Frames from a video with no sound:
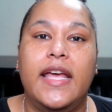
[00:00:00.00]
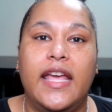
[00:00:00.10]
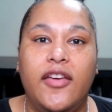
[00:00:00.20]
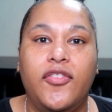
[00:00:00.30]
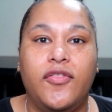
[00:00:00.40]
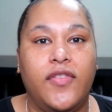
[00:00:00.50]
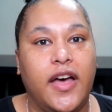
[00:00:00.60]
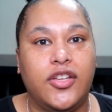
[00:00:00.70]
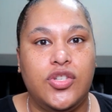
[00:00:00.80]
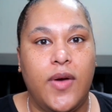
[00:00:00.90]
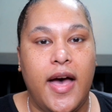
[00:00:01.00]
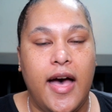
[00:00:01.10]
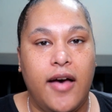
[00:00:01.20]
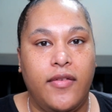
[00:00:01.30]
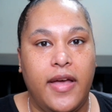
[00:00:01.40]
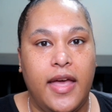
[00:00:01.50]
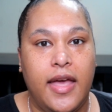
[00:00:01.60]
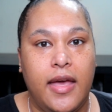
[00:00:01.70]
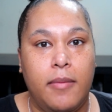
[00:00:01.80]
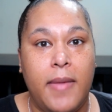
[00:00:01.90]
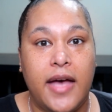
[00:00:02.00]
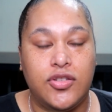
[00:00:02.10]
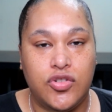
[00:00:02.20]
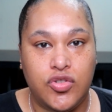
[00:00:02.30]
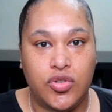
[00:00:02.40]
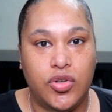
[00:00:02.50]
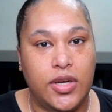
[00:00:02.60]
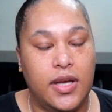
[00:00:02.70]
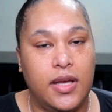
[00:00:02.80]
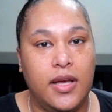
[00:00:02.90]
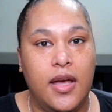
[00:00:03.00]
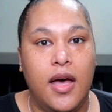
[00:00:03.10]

if in fact you have a master's degree